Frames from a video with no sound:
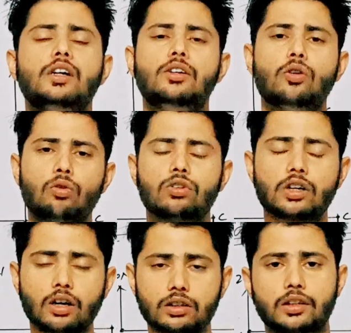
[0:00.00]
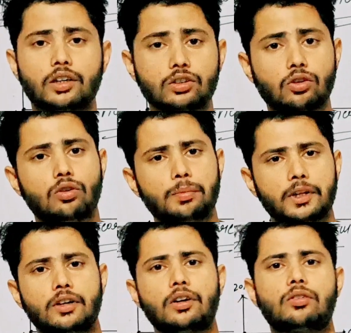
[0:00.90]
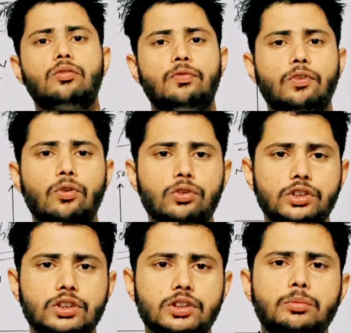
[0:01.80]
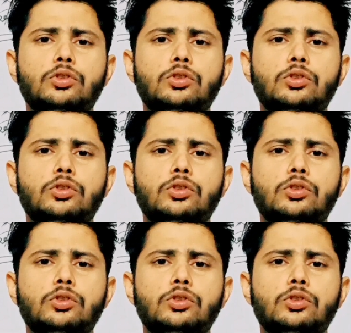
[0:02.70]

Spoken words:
non-concurrent coplanar force system